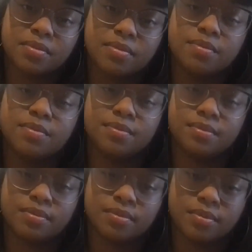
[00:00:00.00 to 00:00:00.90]

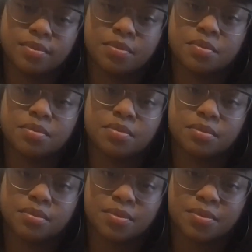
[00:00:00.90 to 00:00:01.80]

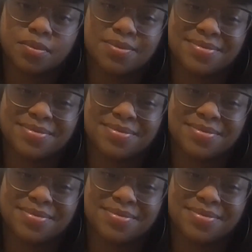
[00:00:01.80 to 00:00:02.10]
[no speech]